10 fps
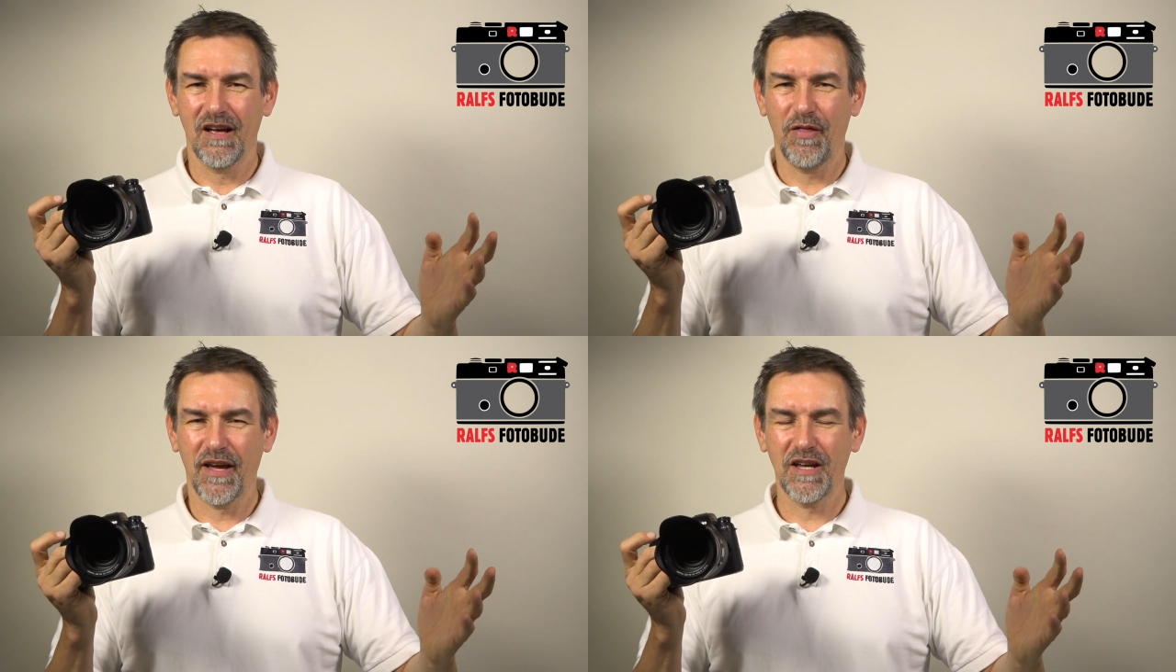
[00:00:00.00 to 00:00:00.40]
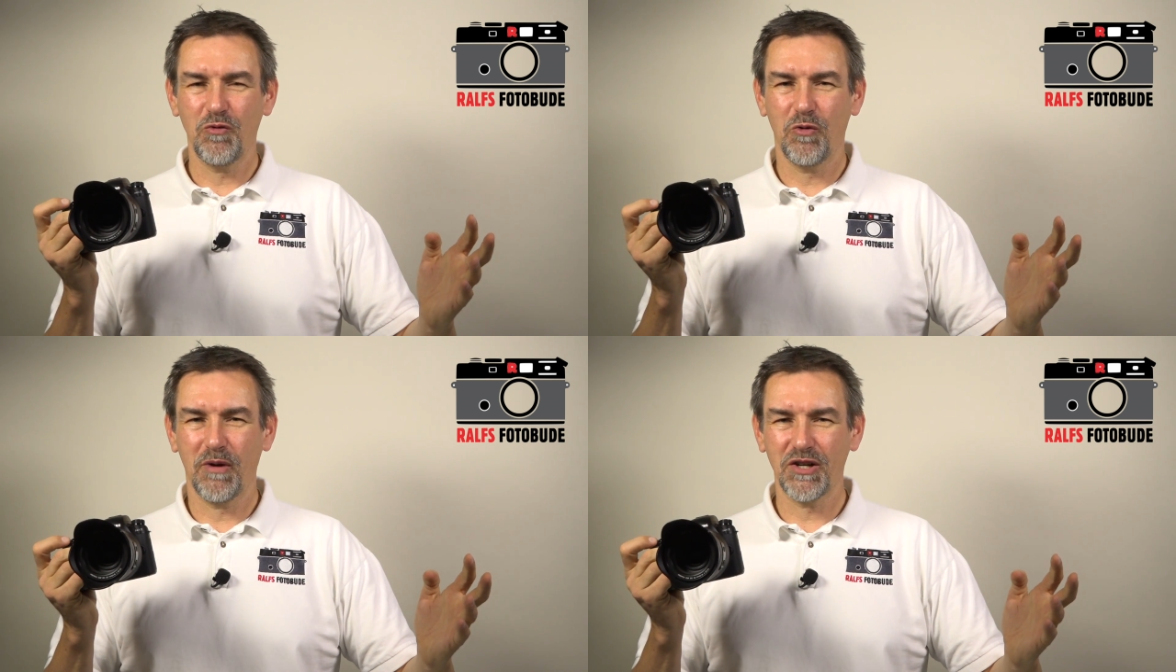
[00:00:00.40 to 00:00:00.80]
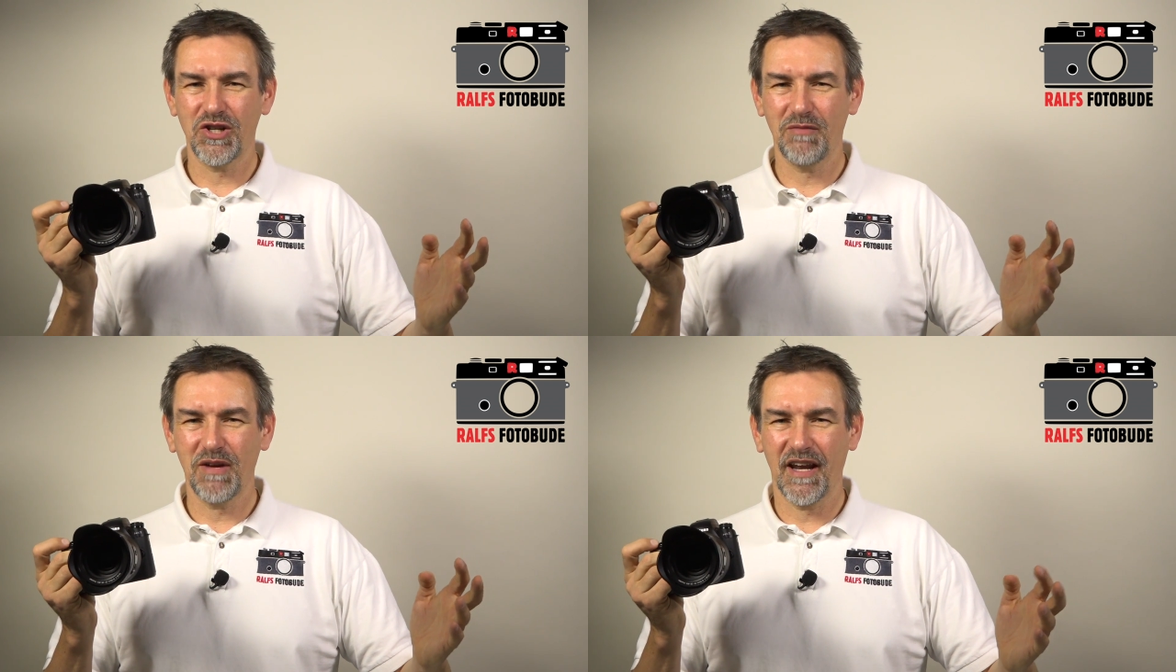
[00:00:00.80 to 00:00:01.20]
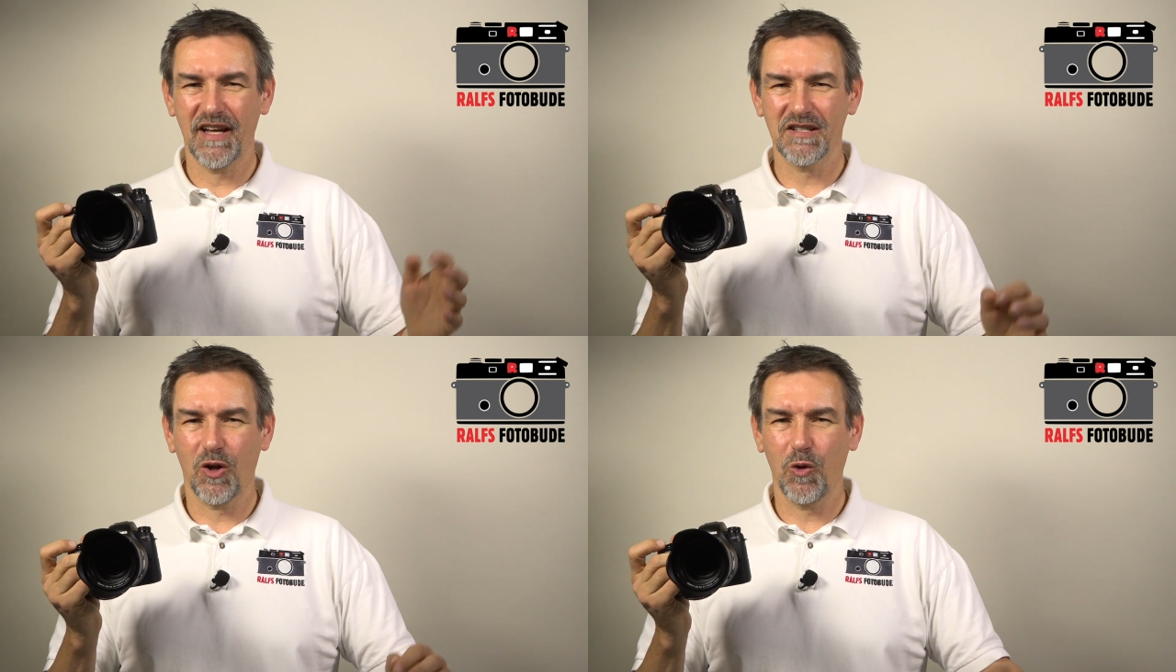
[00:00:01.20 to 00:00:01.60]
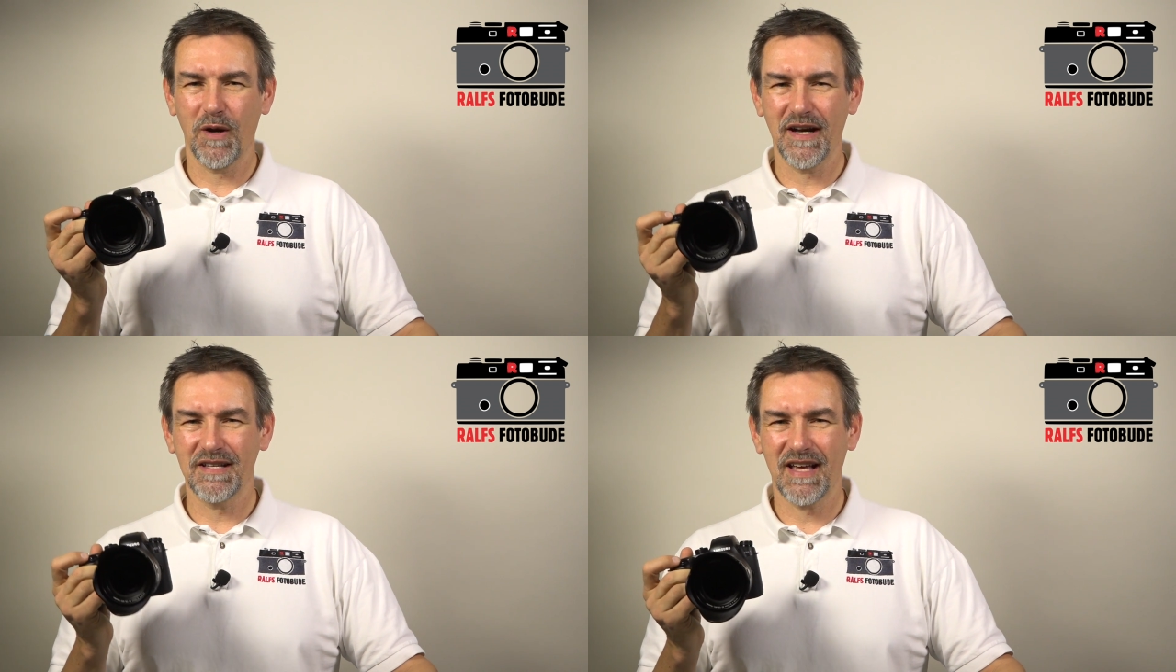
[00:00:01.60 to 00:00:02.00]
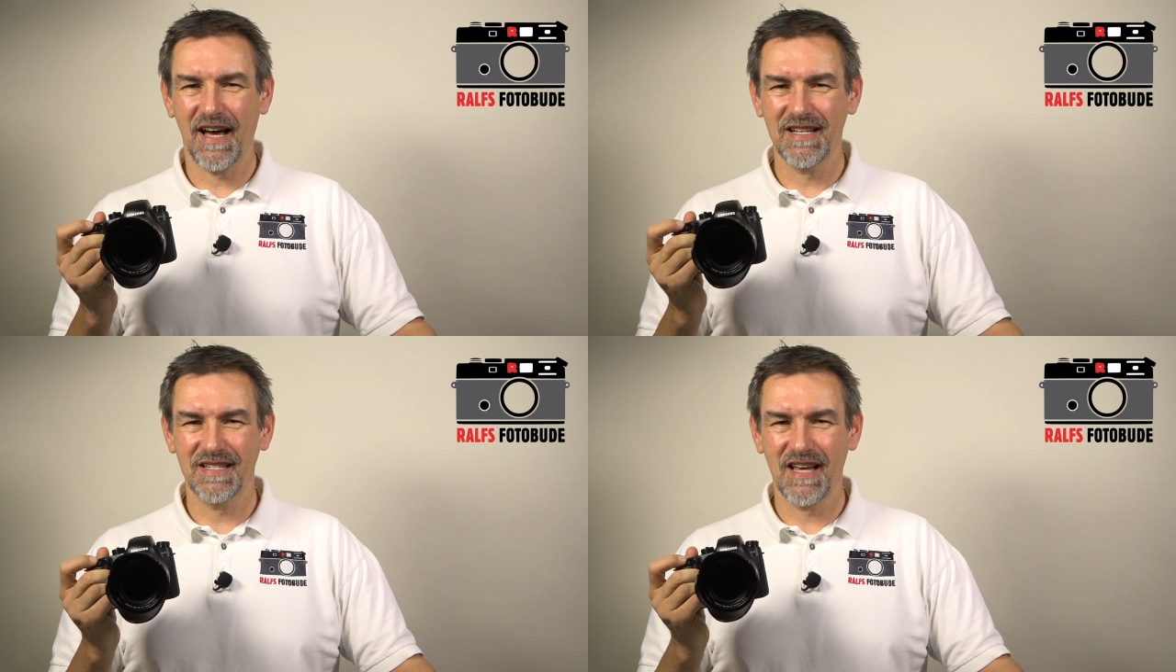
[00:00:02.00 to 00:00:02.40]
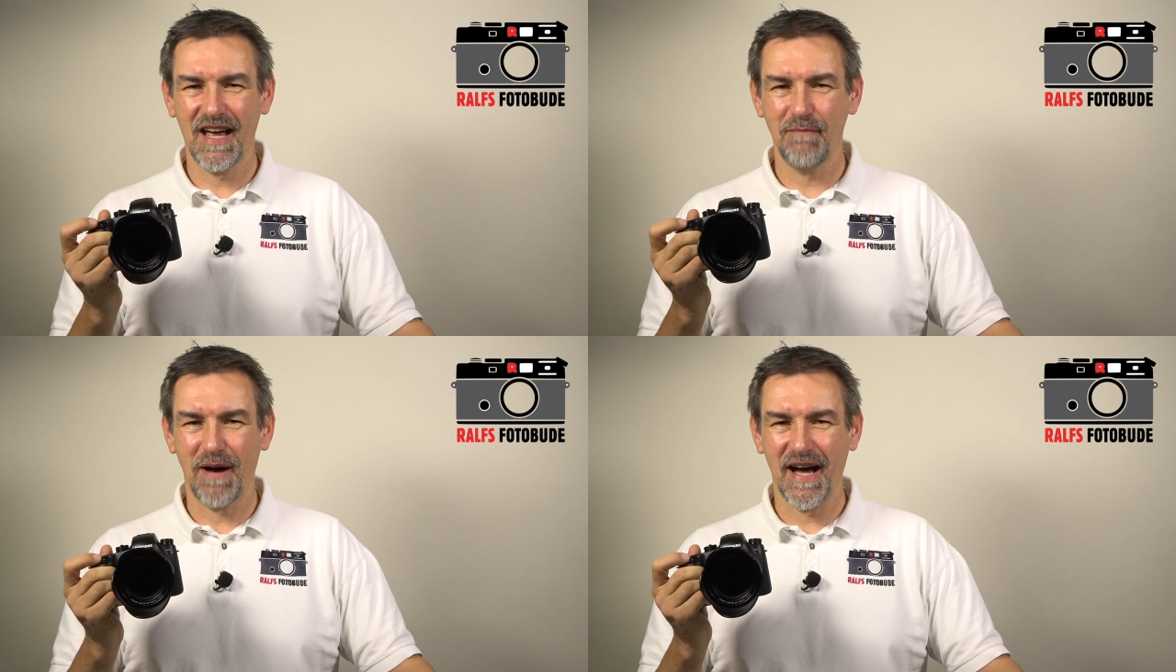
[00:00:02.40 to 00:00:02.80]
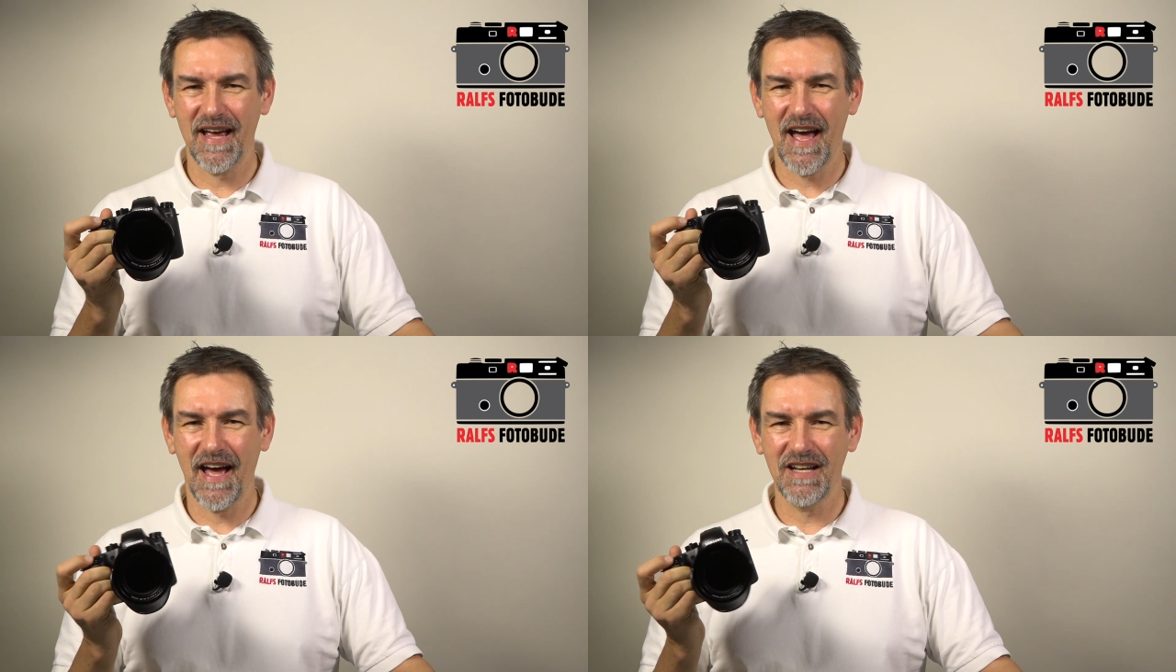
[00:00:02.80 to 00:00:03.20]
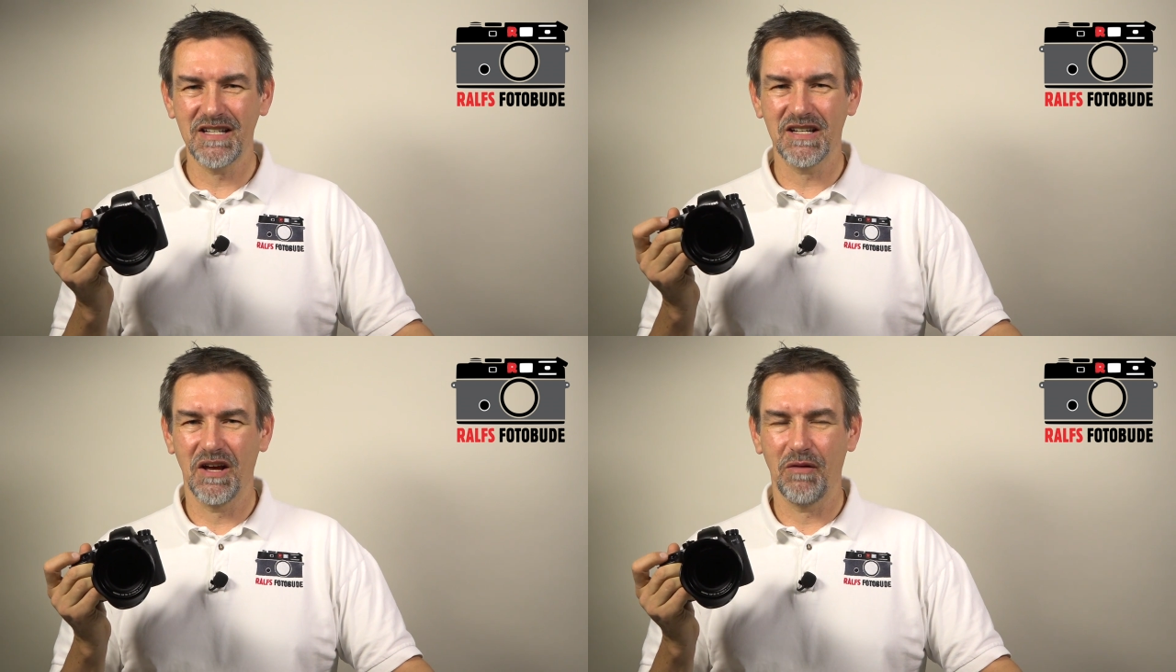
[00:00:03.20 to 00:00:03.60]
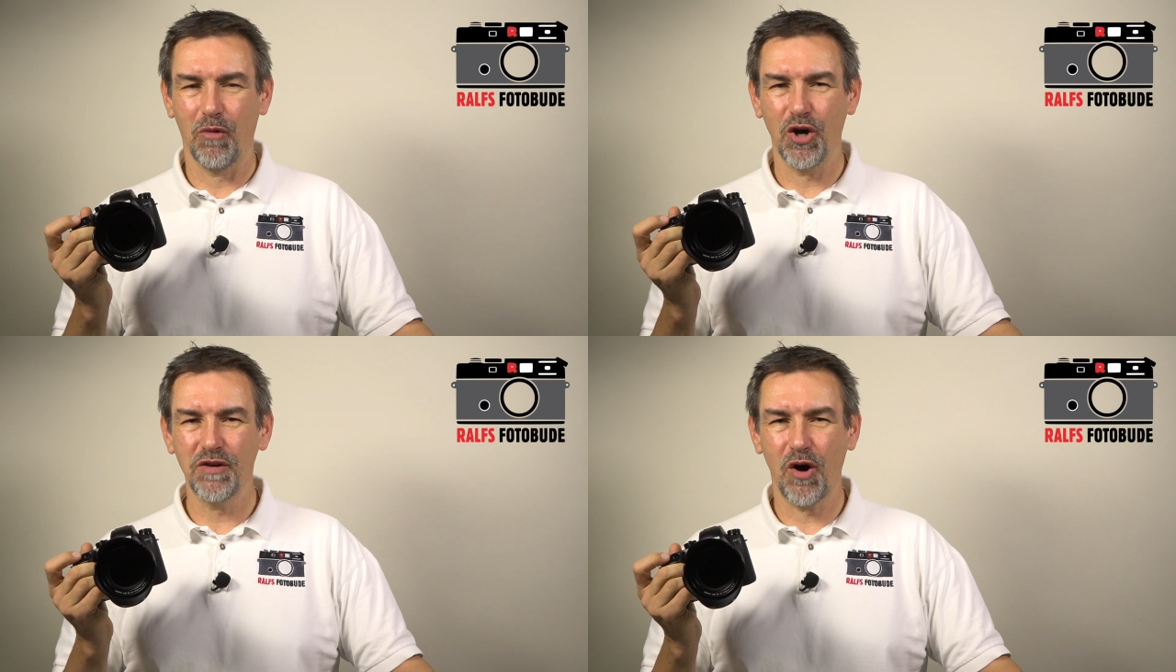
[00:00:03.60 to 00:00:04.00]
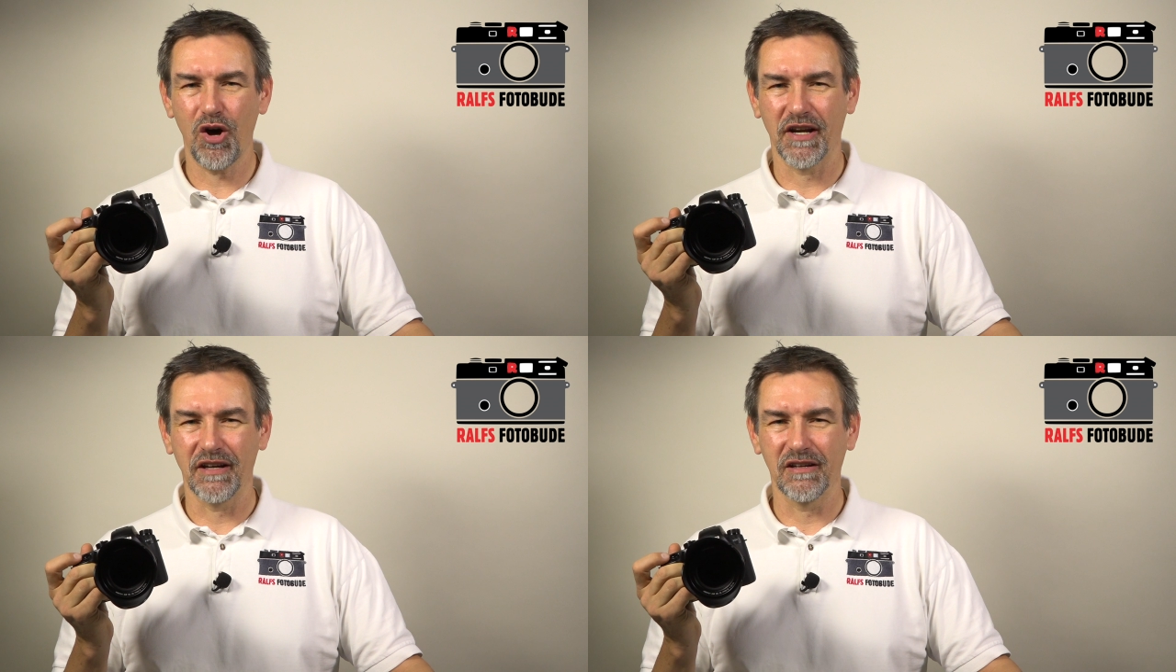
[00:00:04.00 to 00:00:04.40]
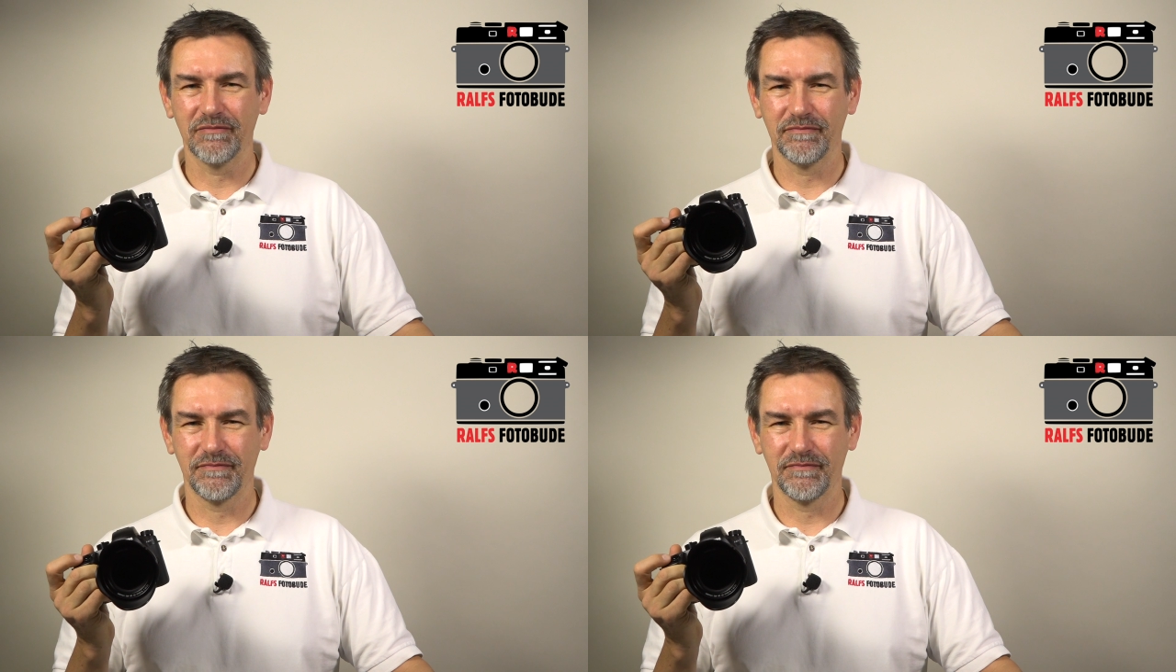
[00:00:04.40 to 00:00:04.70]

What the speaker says: Thank you for watching me, and as always I say bye and moin moin.